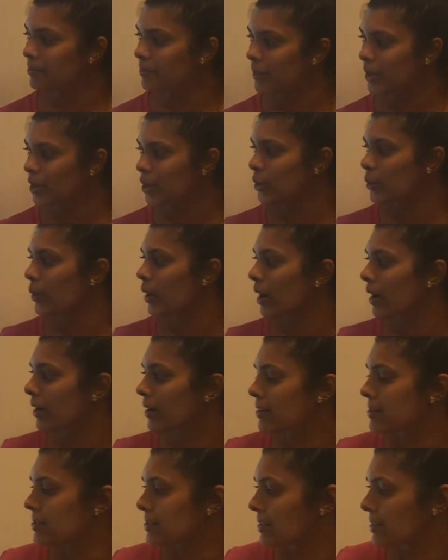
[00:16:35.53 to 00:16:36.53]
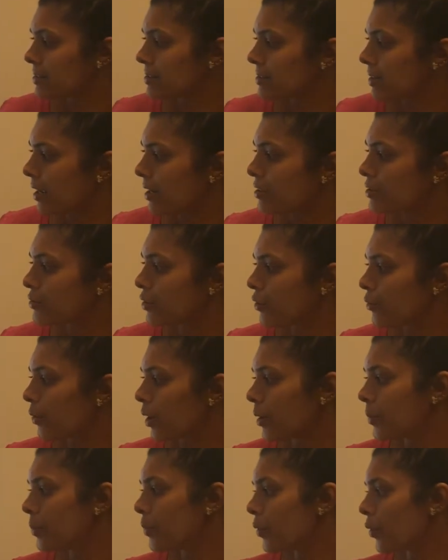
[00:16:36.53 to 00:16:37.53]
PQRST stands for
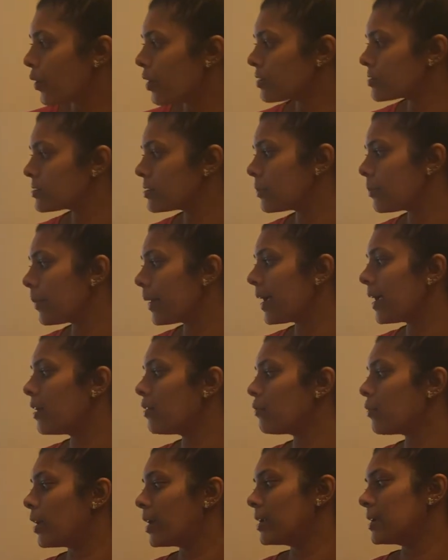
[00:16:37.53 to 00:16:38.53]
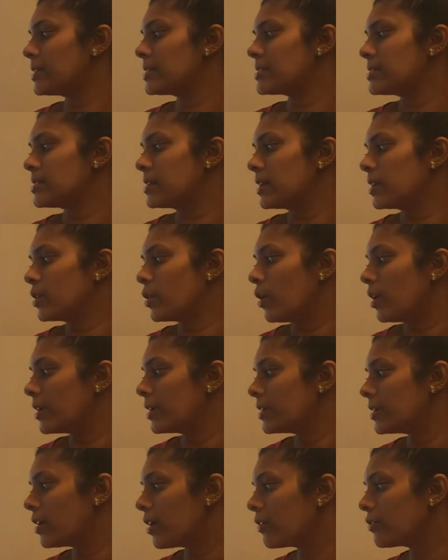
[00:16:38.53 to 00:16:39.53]
what provokes the pain, what is the
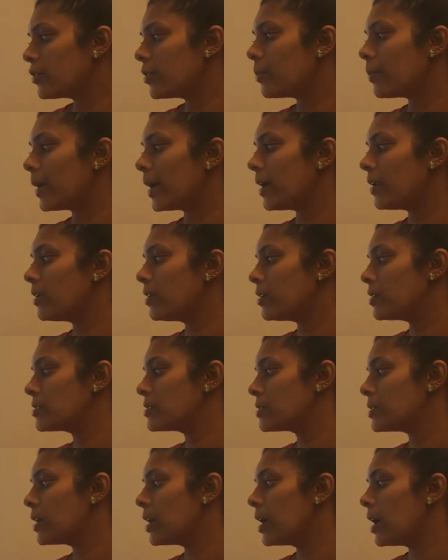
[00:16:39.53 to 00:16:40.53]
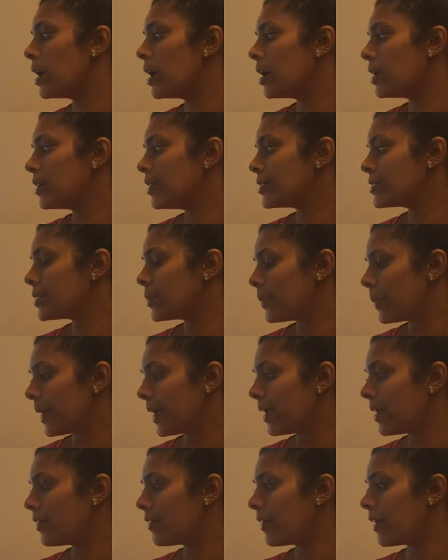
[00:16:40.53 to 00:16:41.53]
quality of the pain, does the
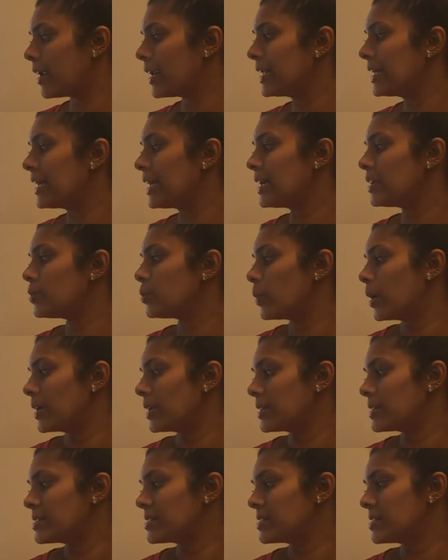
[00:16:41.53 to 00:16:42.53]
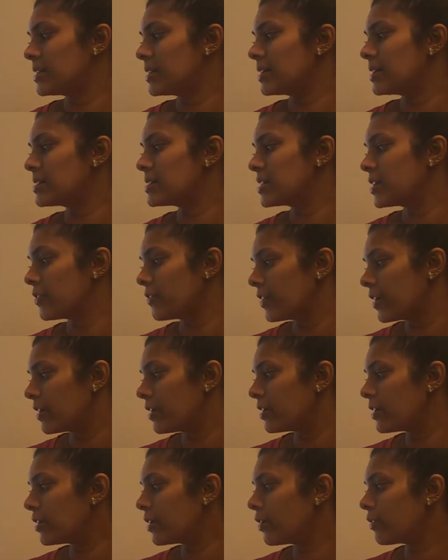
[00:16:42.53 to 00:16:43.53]
pain radiate, what is the
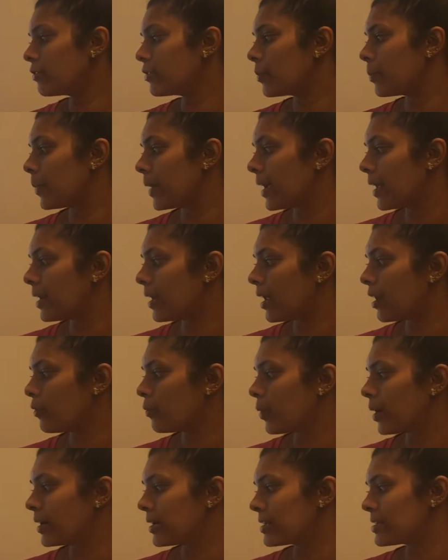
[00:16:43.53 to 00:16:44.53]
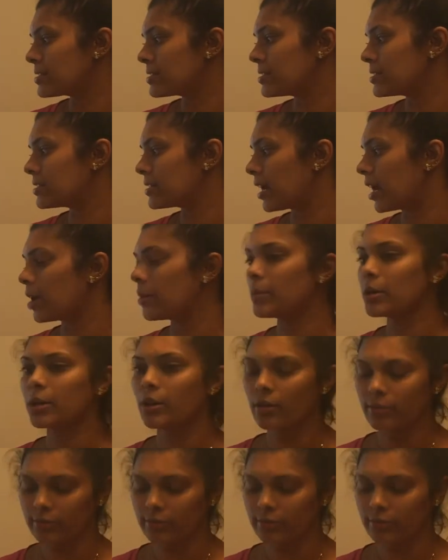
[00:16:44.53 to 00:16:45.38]
severity of the pain, and what is the timing